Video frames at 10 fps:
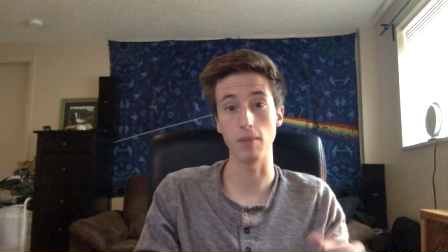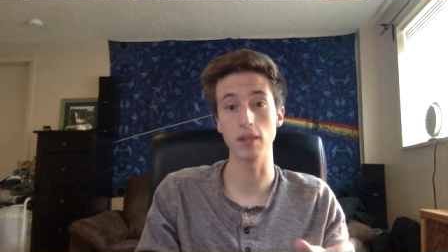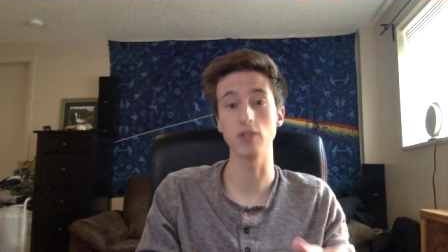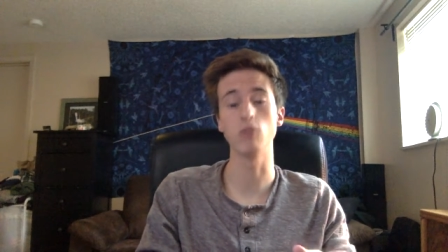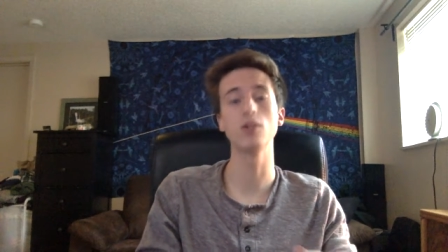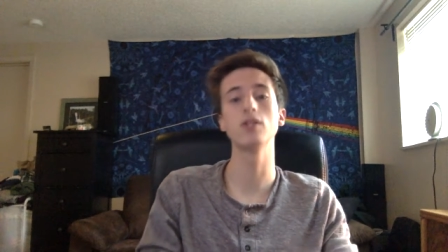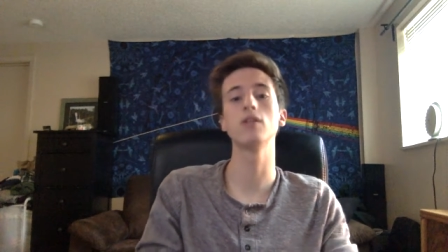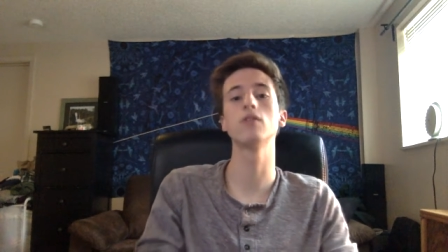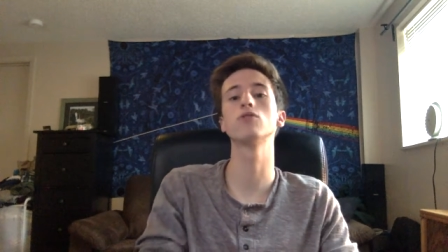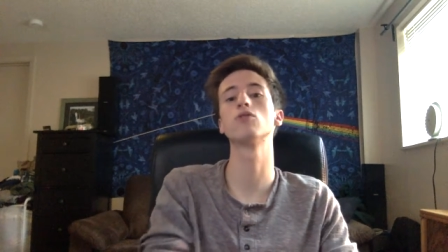because in
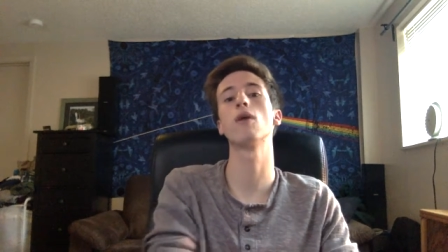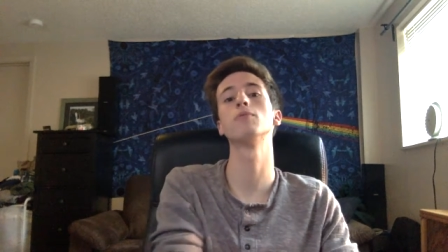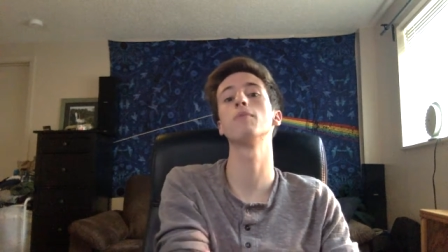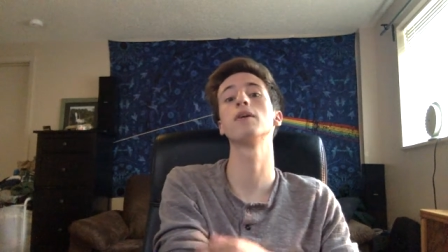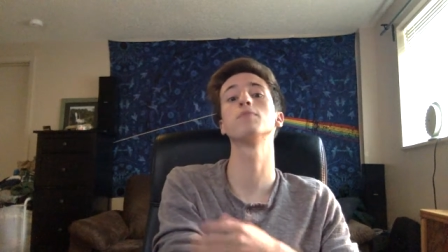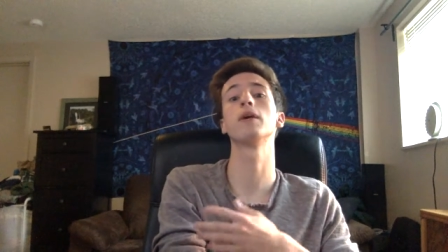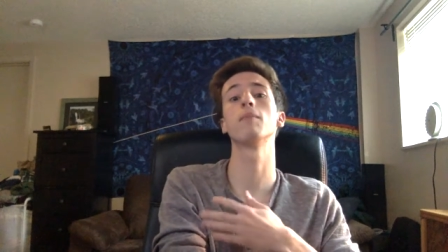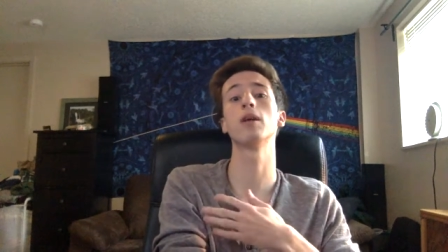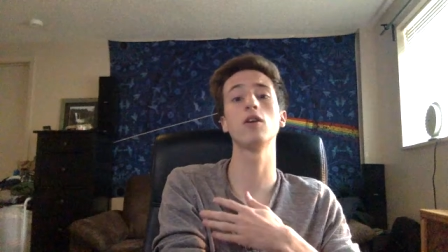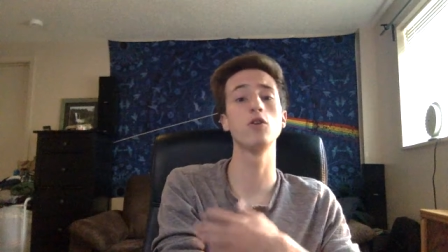recent years dropshipping has
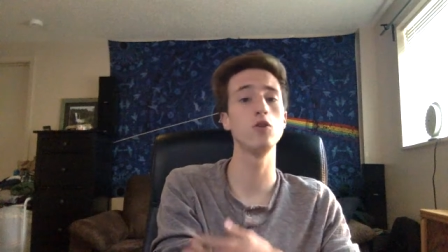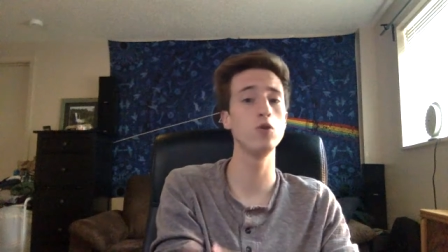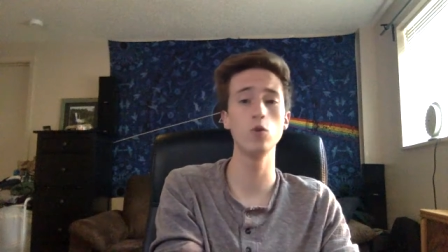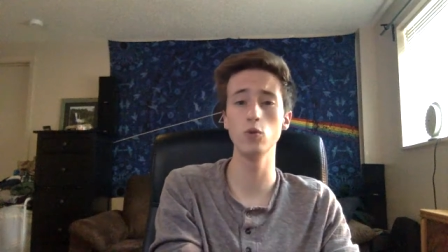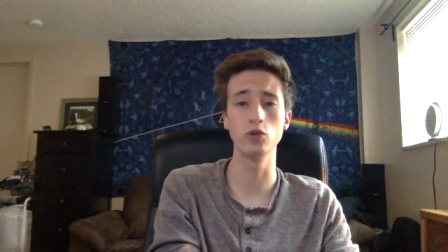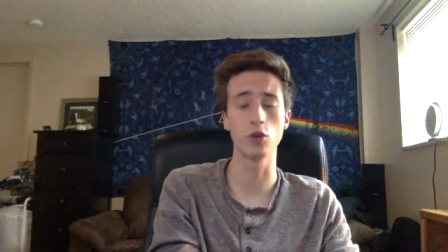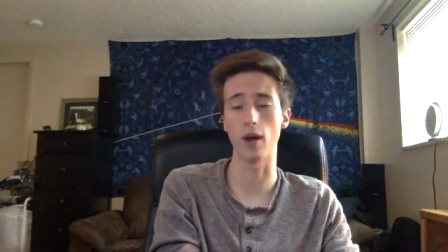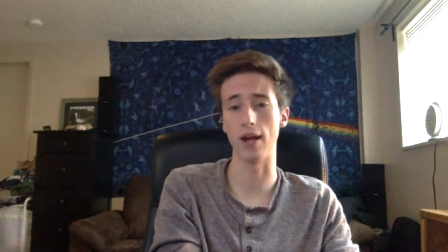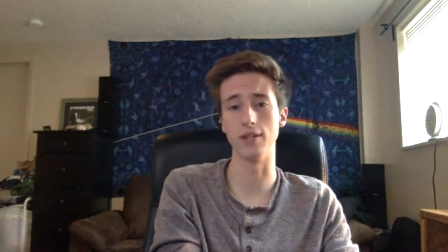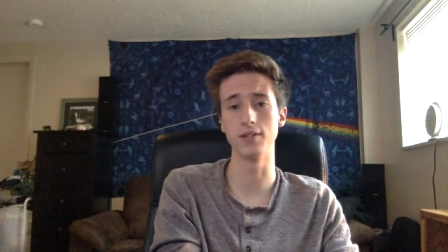become a huge
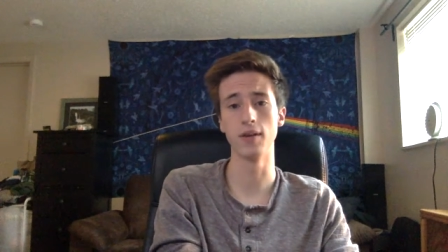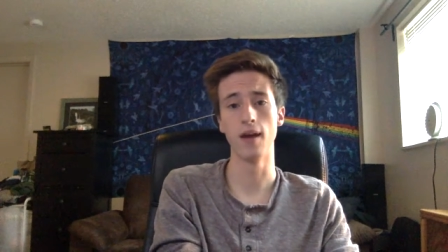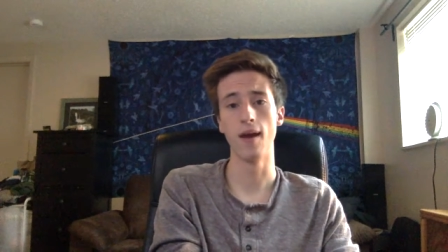craze